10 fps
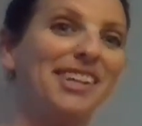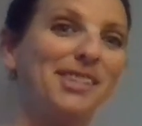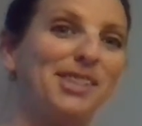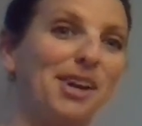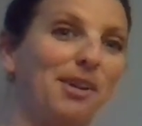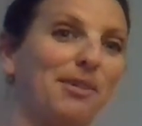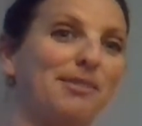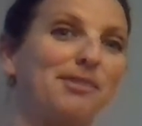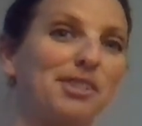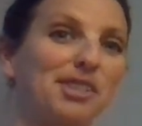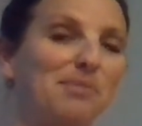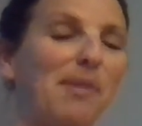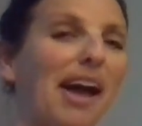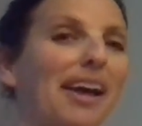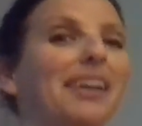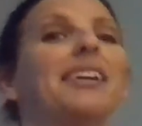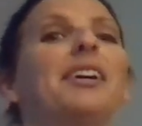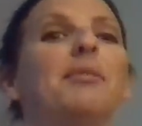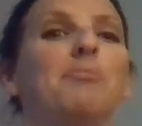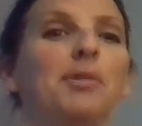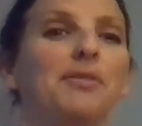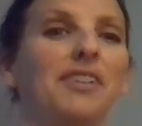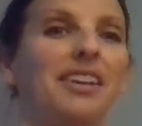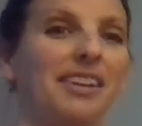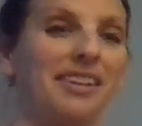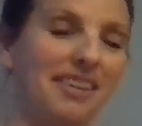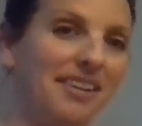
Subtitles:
So just by moving